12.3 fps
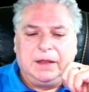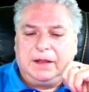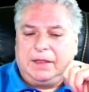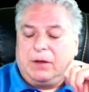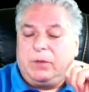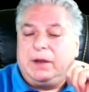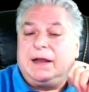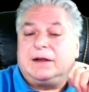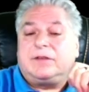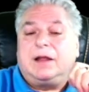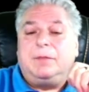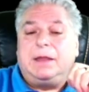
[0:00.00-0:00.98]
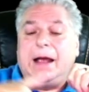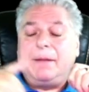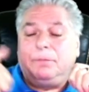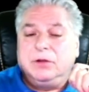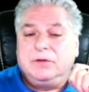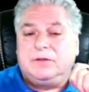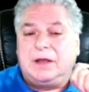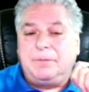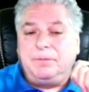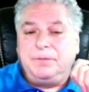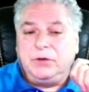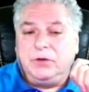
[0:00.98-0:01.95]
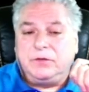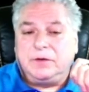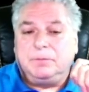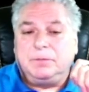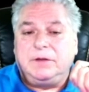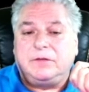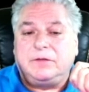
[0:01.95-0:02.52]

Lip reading: That way, next time the app loads up, you simply